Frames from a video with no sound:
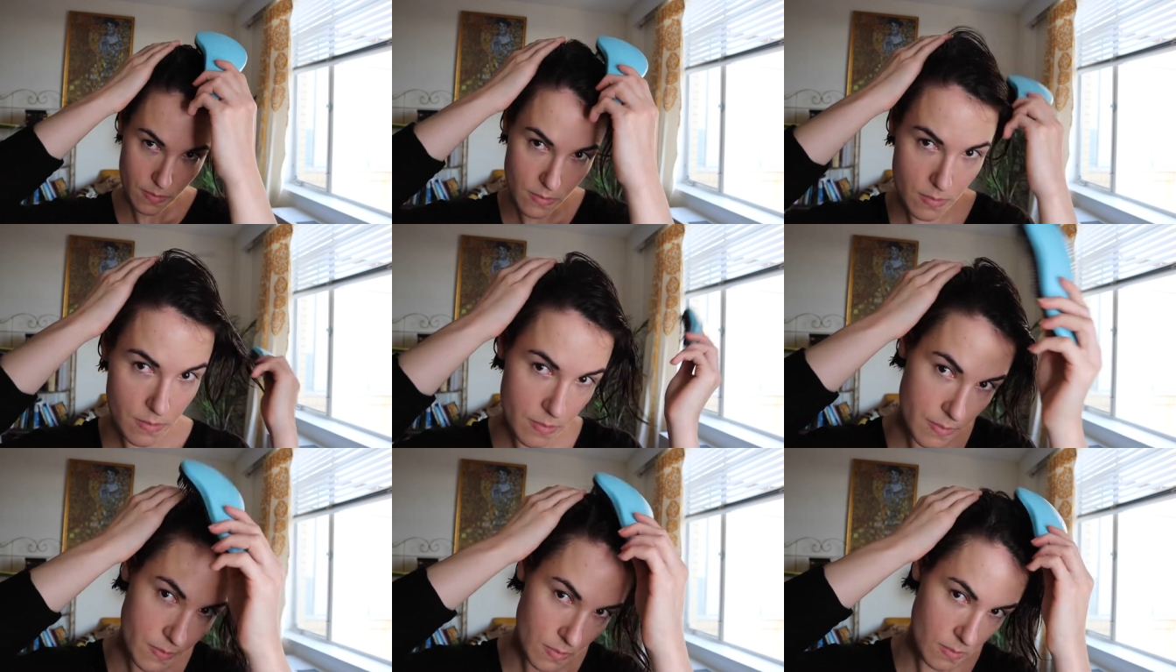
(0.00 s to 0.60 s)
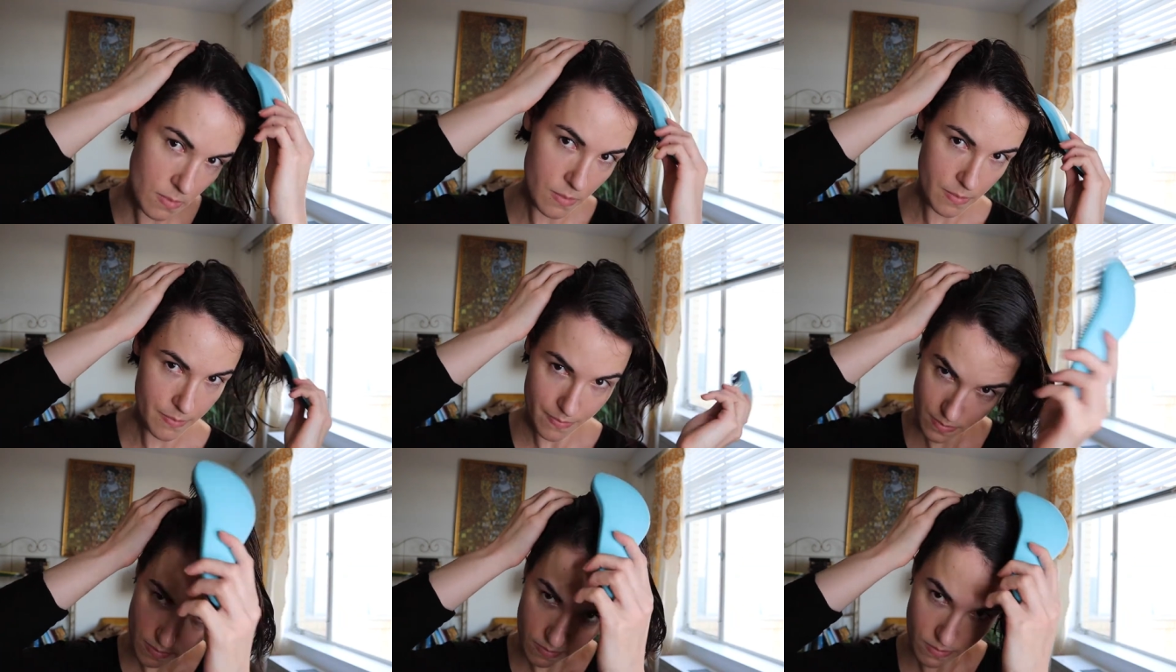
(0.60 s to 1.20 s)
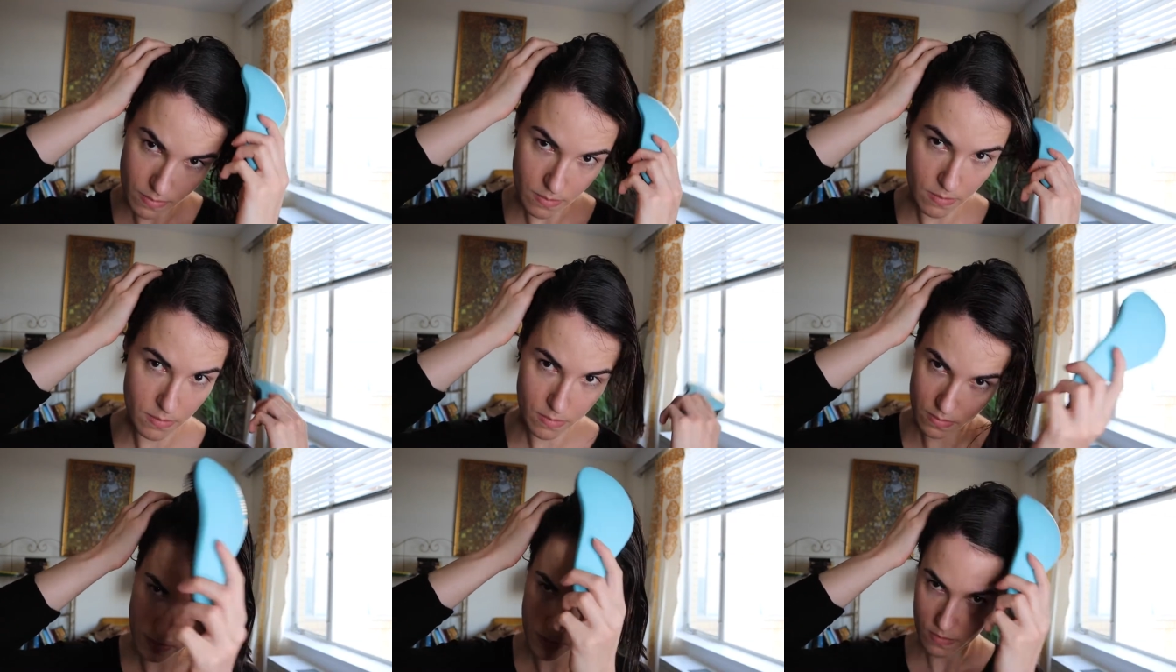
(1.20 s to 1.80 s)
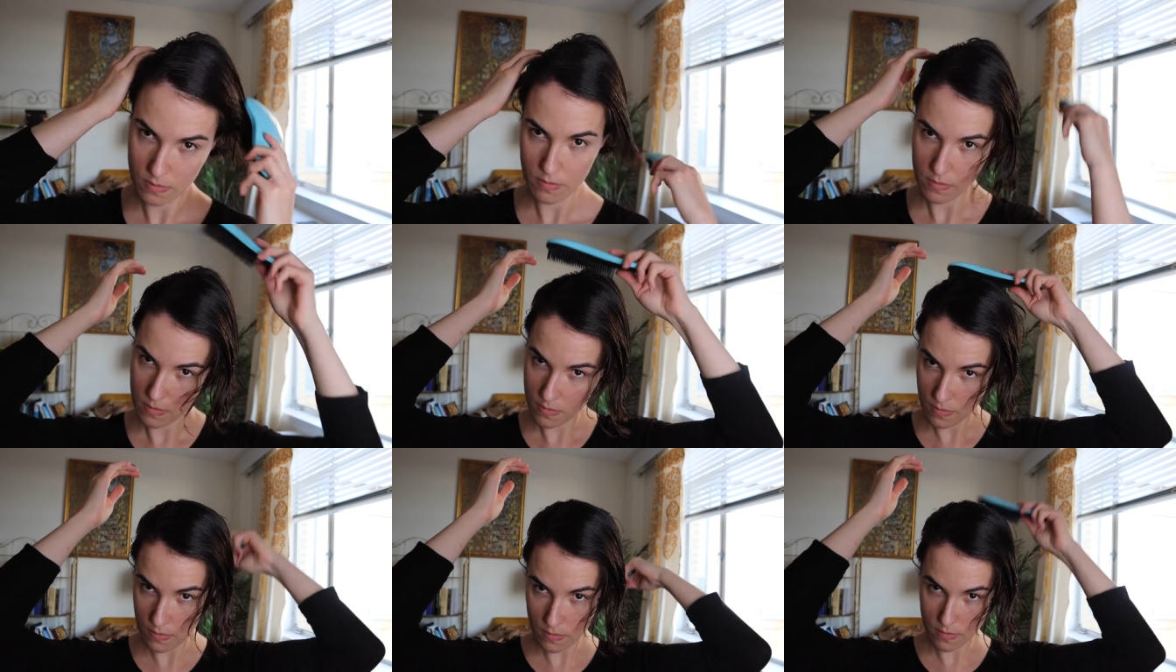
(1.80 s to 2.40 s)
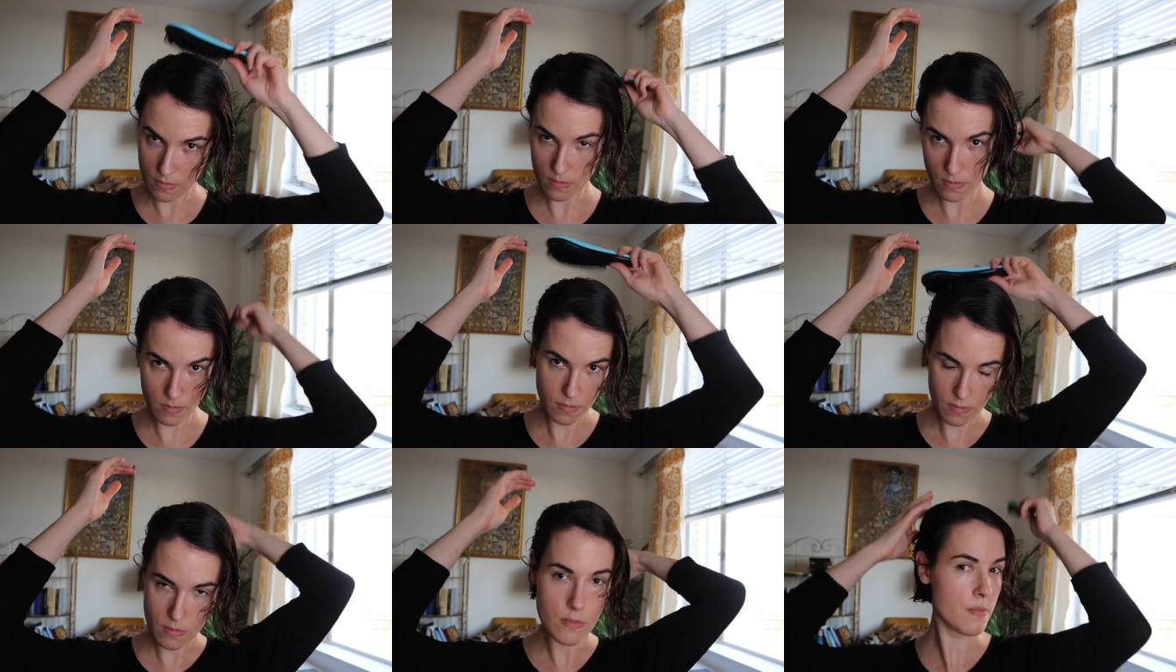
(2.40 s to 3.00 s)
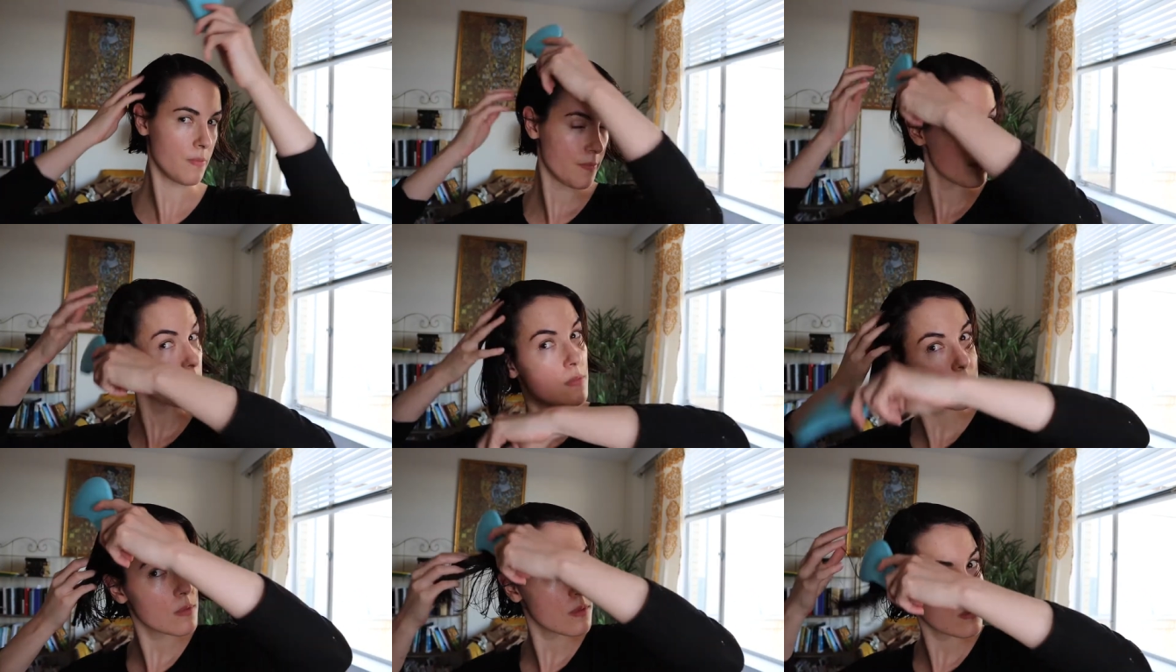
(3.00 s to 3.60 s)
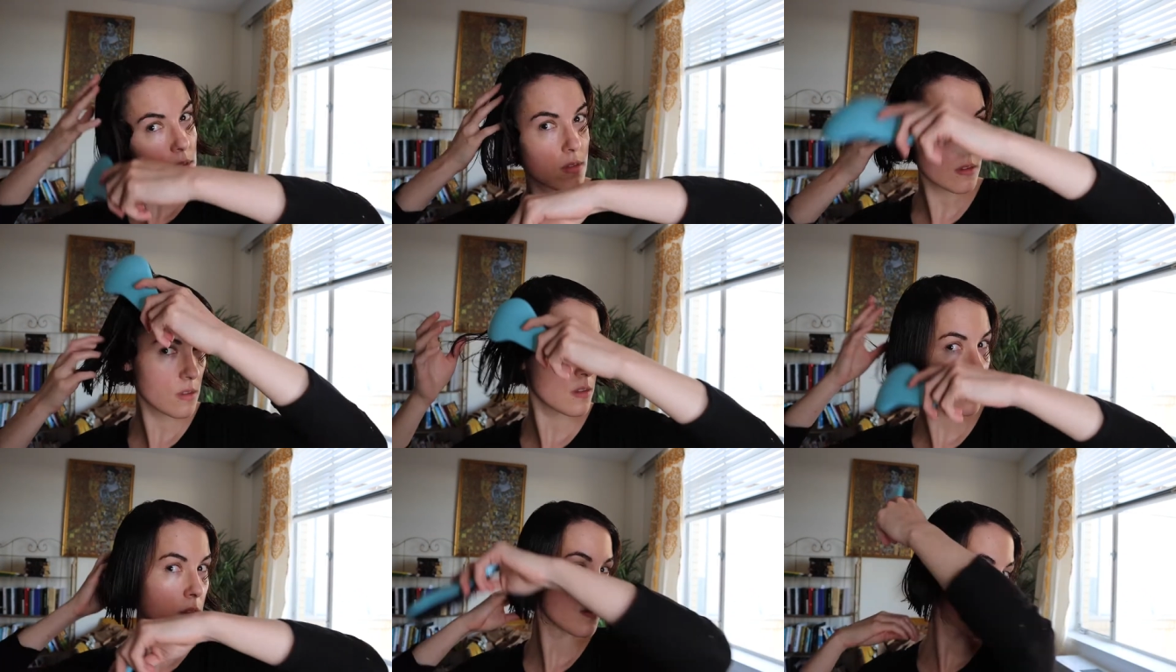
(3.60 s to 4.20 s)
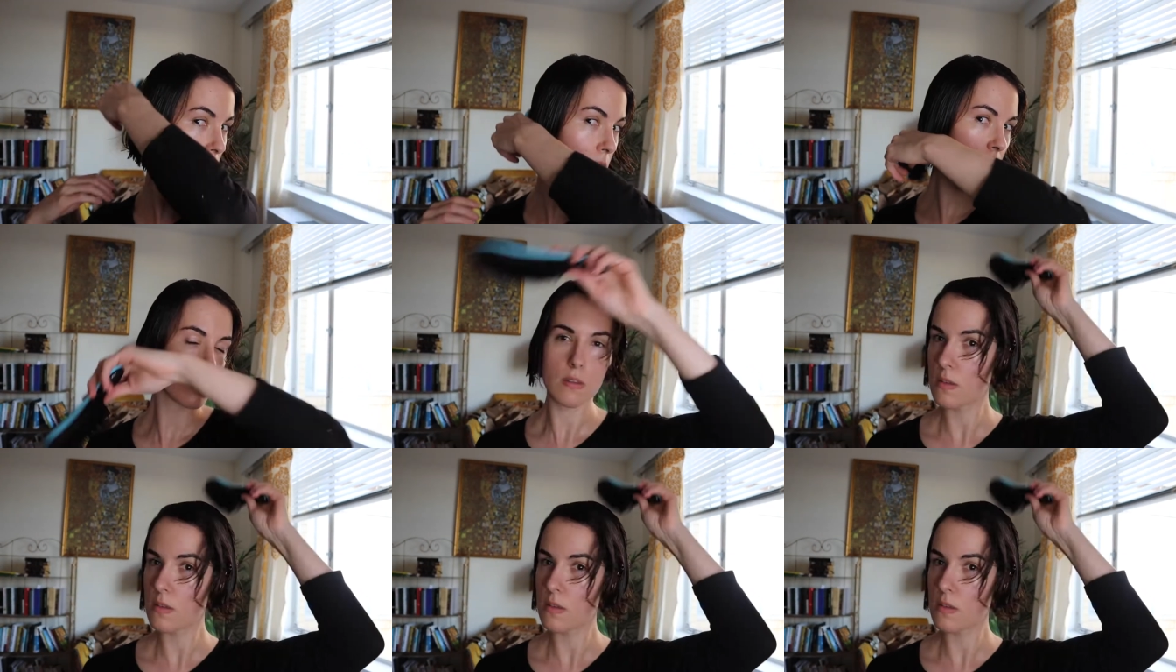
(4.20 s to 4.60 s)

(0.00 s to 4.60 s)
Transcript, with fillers: This is the Wave Sculpting brush from uh, Lauren Rennells.